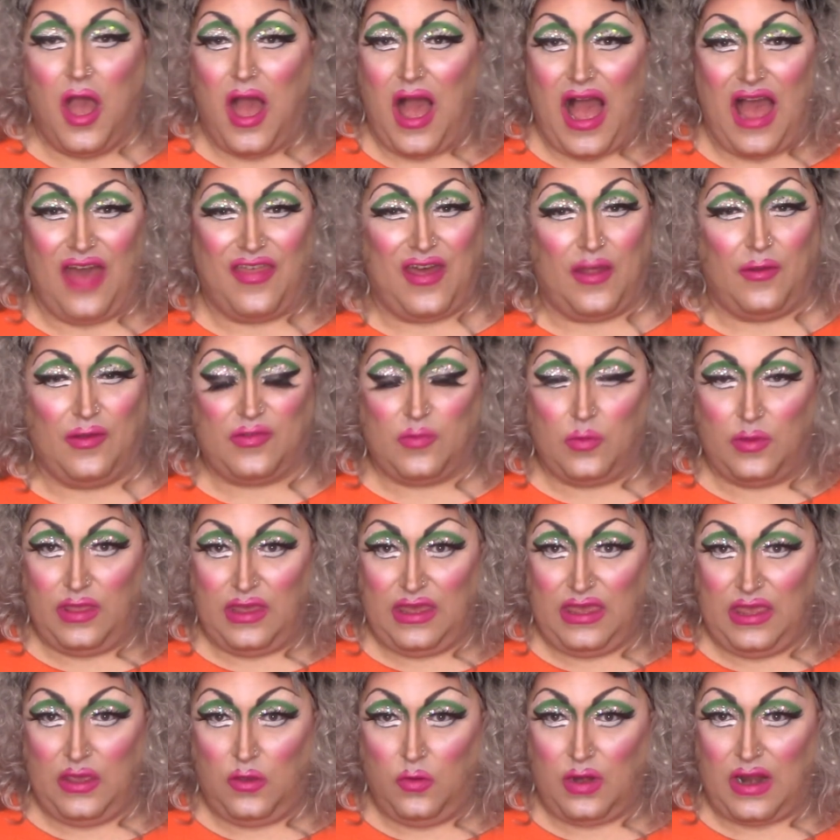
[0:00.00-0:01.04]
I thought it was really
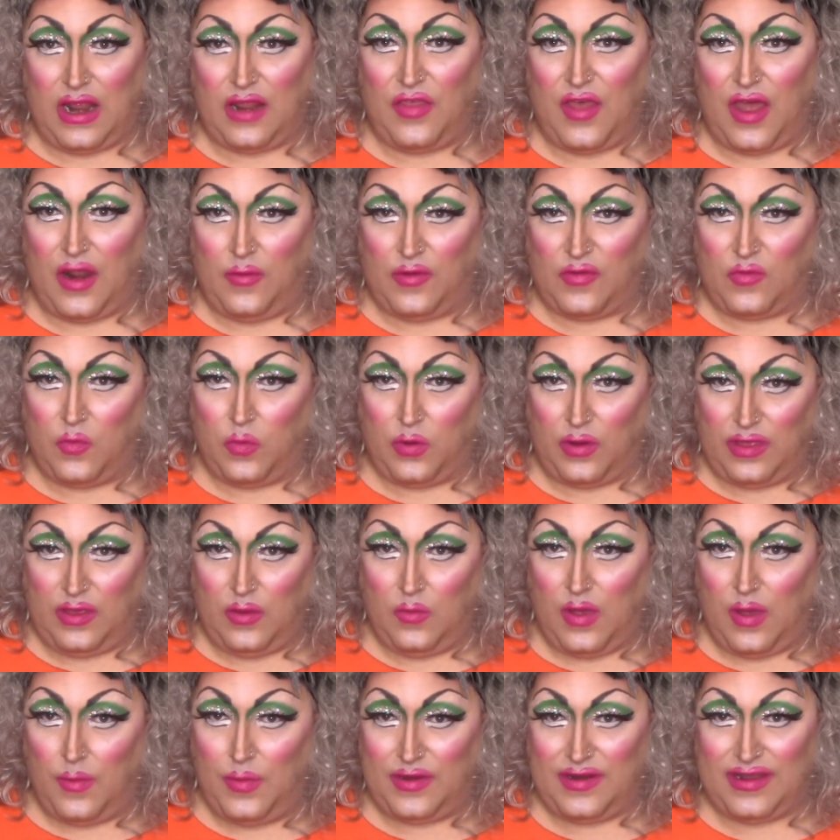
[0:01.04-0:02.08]
cute. I thought it was really
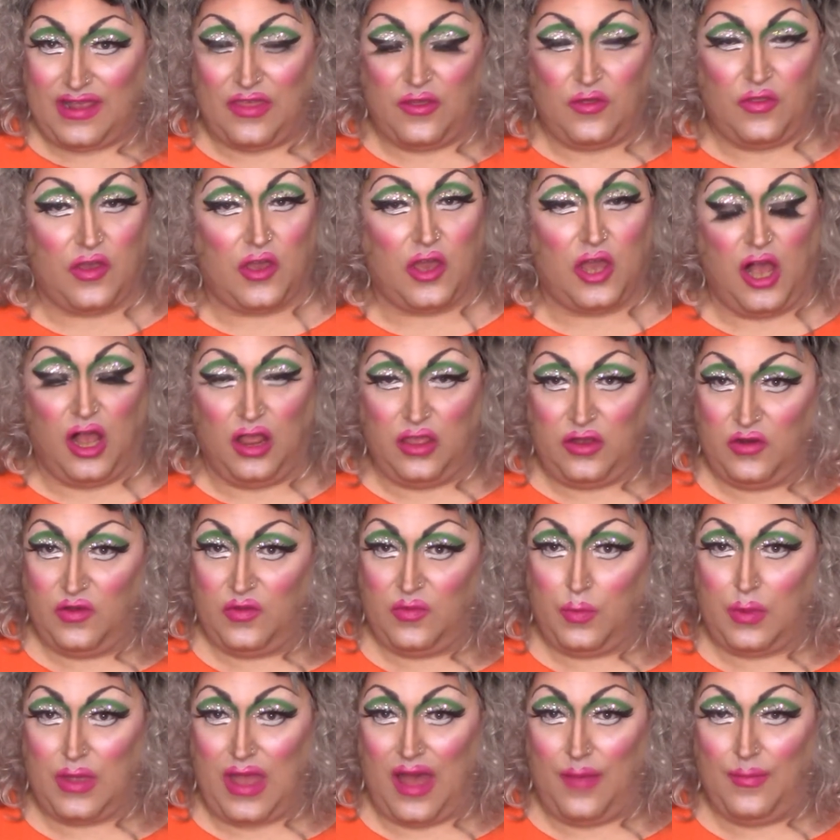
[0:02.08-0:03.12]
well put together. The color
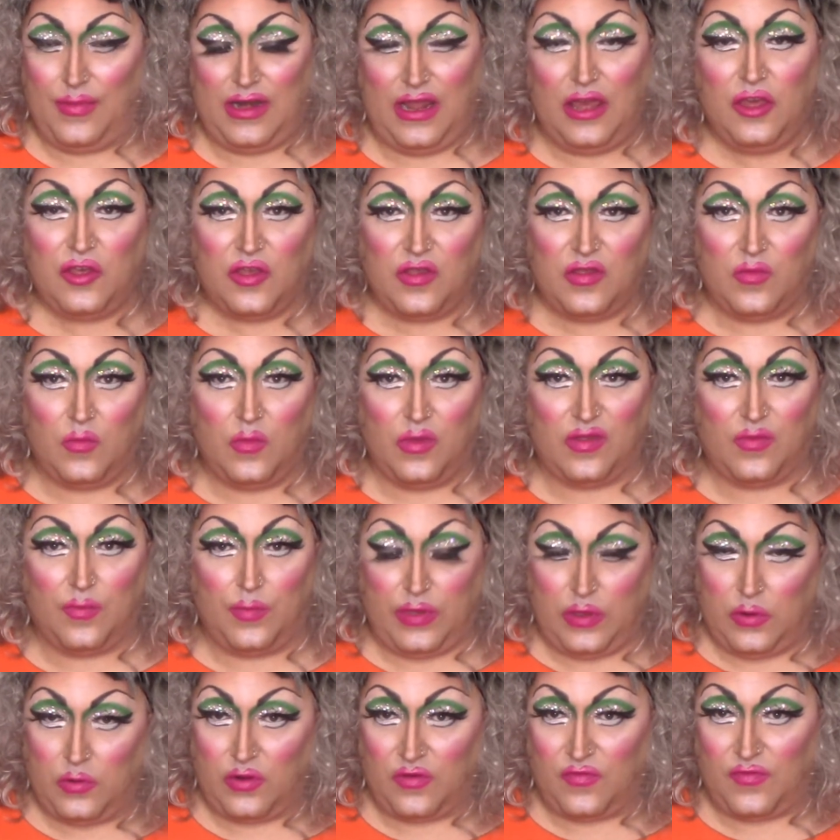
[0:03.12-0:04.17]
combination was
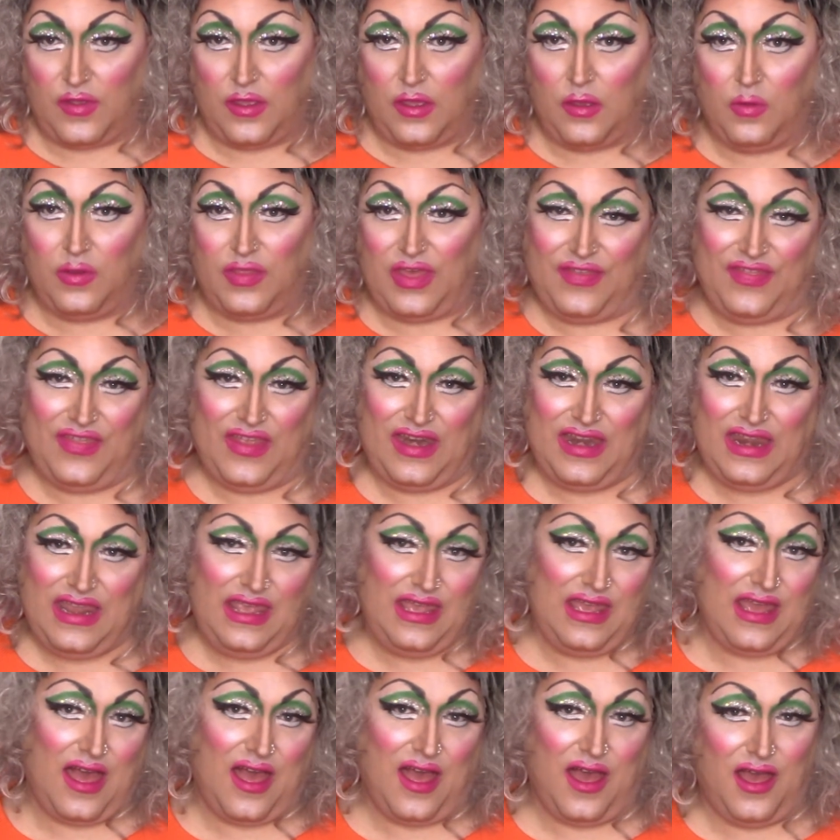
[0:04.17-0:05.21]
beautiful with the
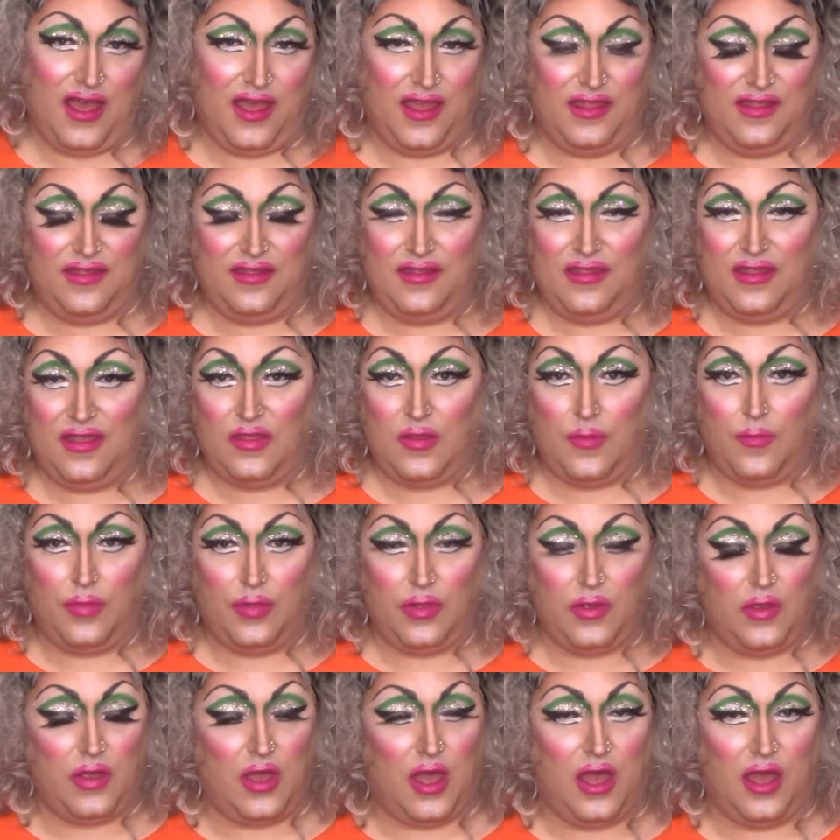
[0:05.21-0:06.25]
neons and the
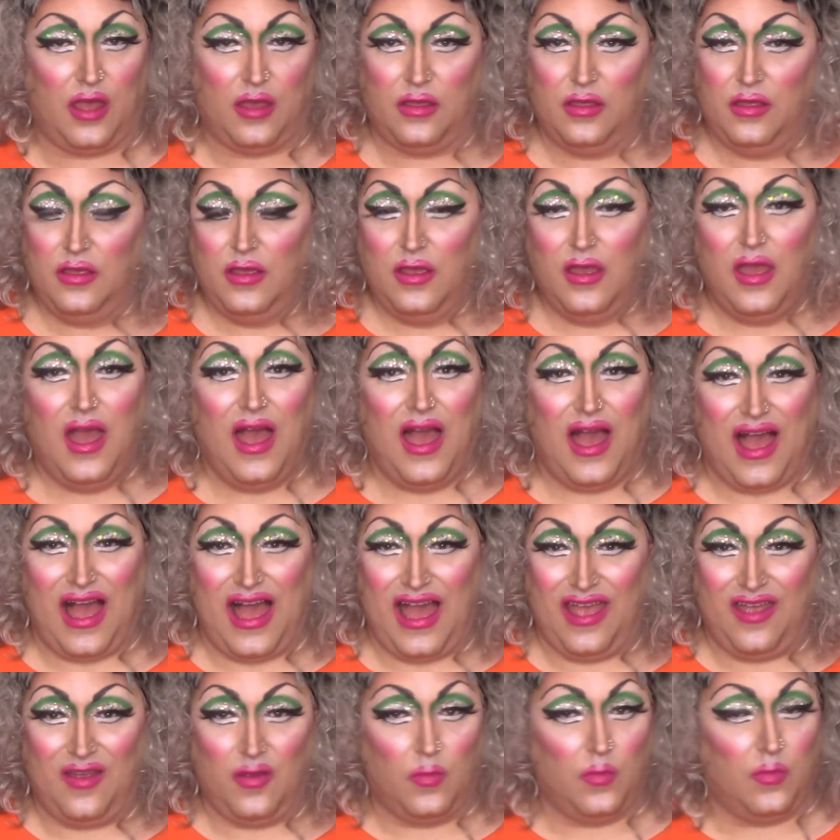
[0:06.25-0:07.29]
blue. Oh,
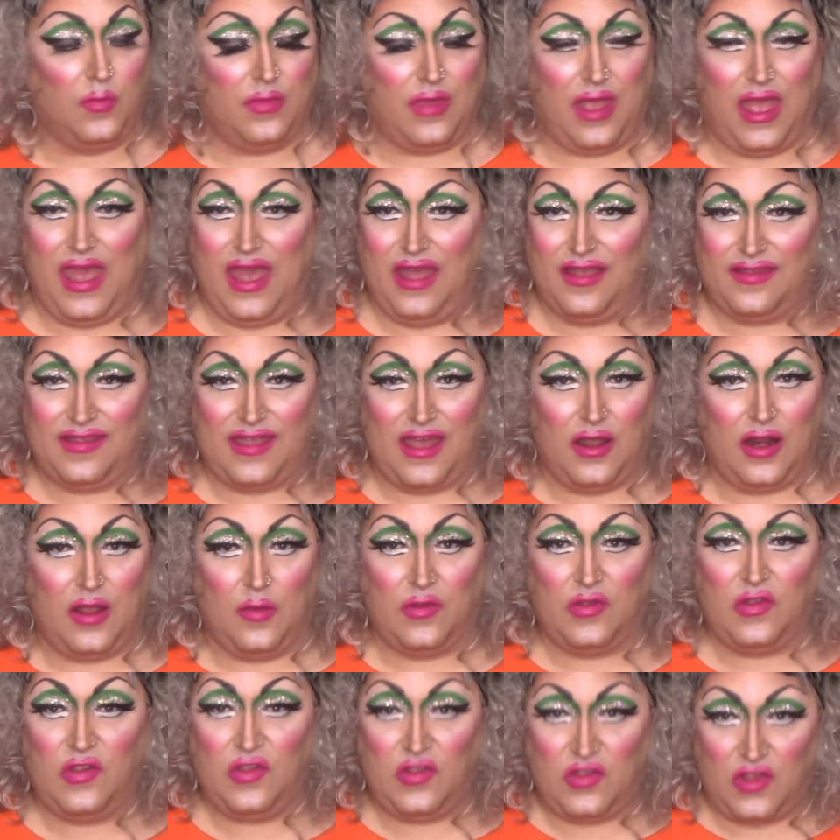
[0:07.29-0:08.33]
hands down, it
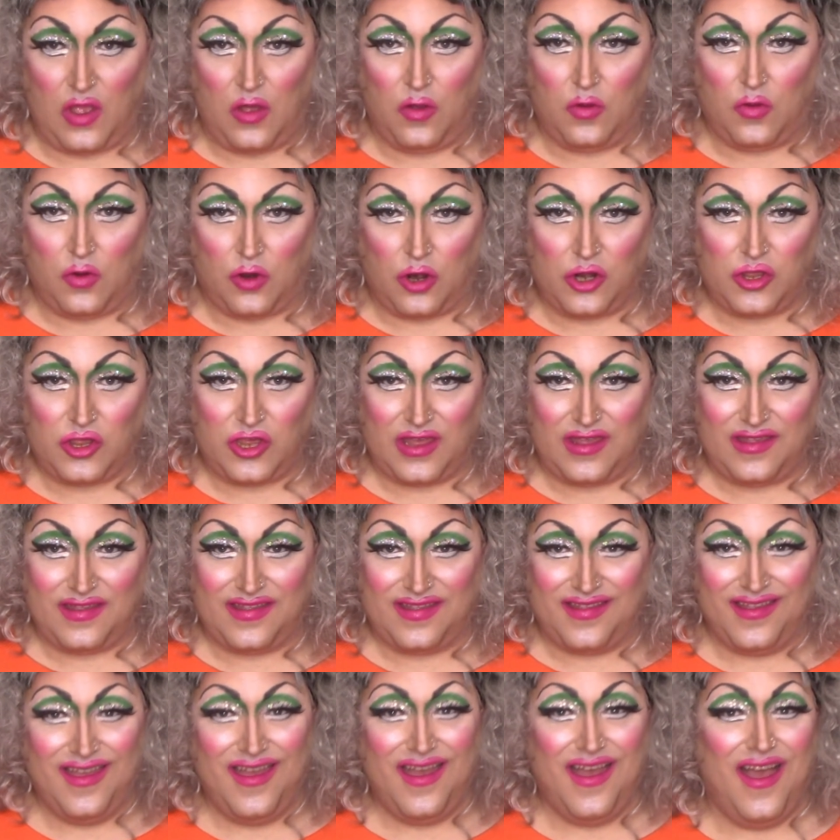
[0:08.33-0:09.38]
was so
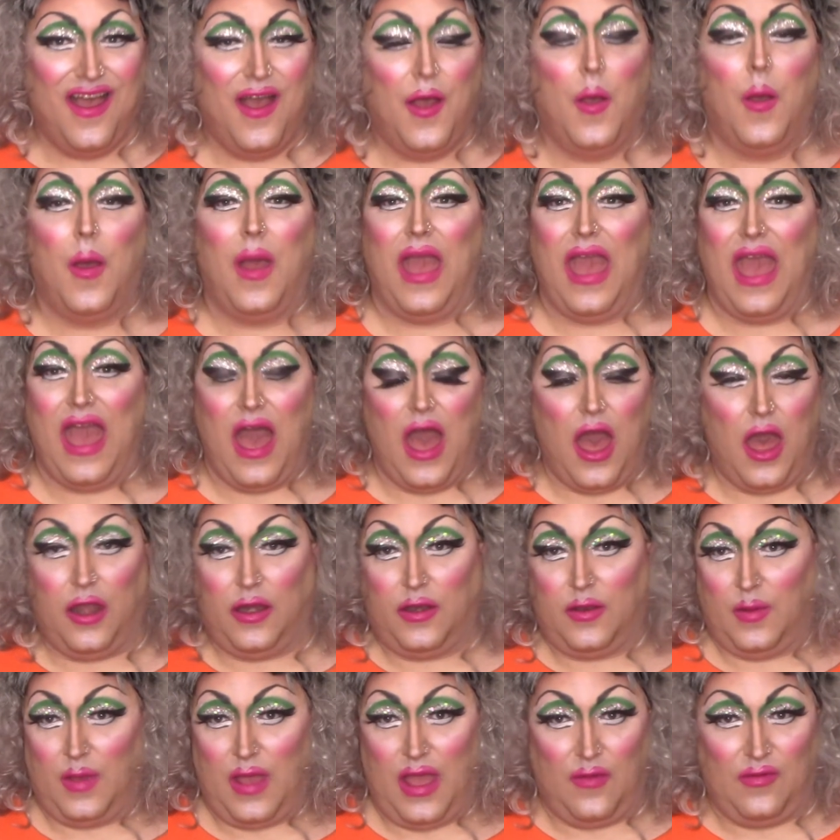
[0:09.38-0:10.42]
gorgeous.
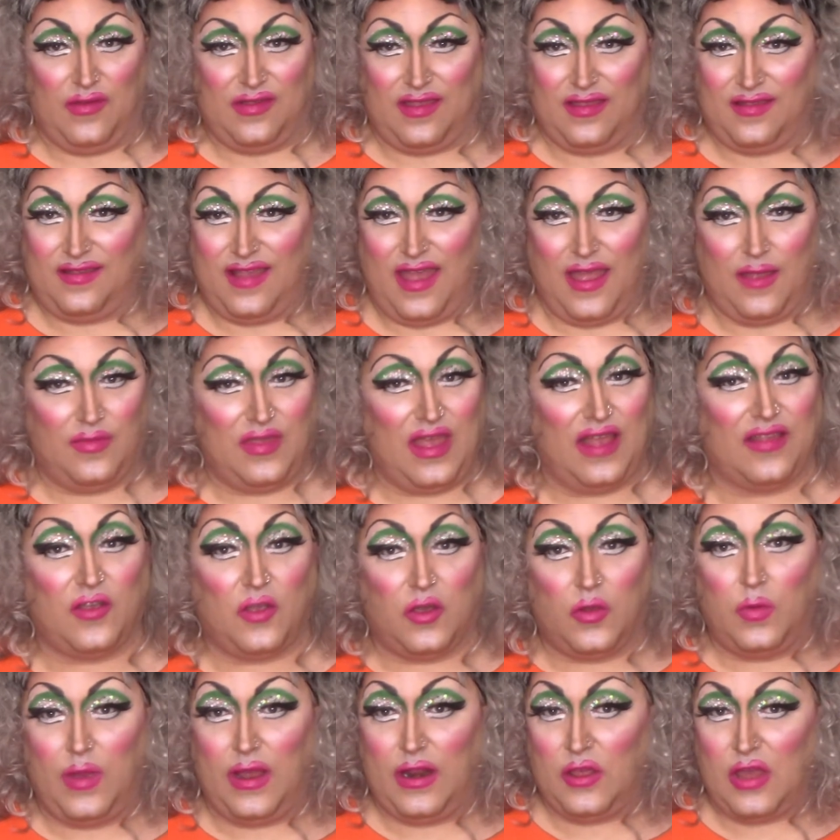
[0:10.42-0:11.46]
And I was just like, that's a
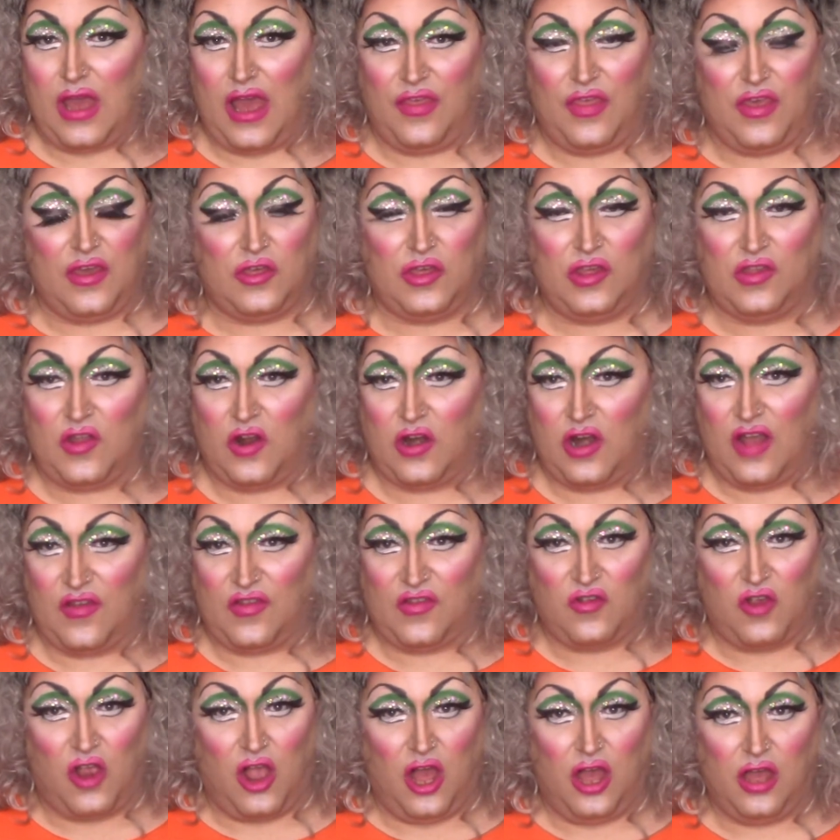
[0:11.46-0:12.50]
good way to, I think she started off
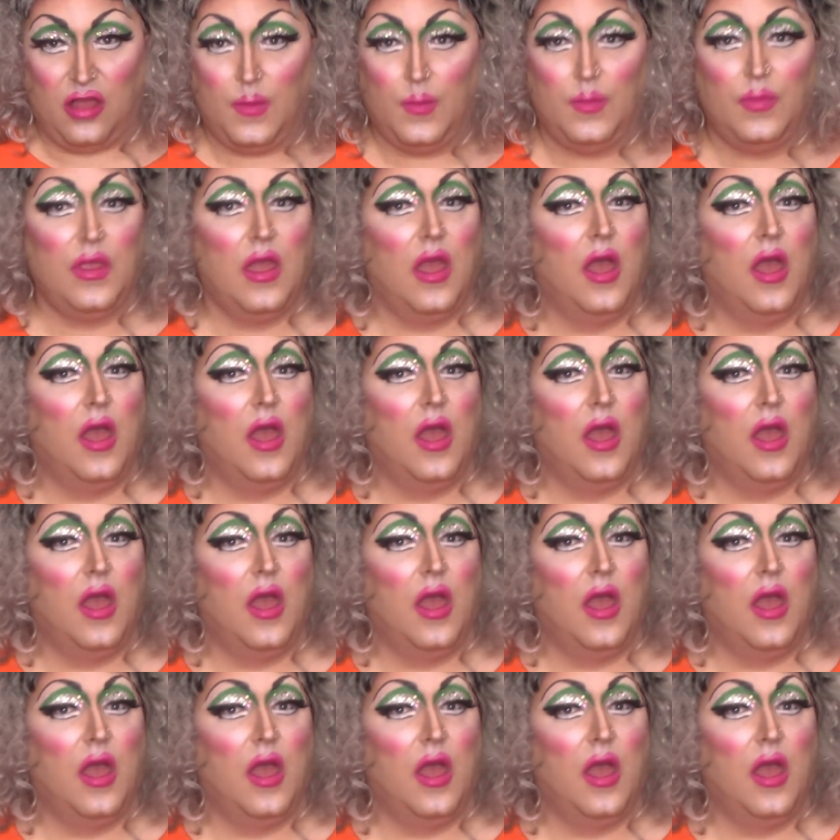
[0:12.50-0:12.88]
strong.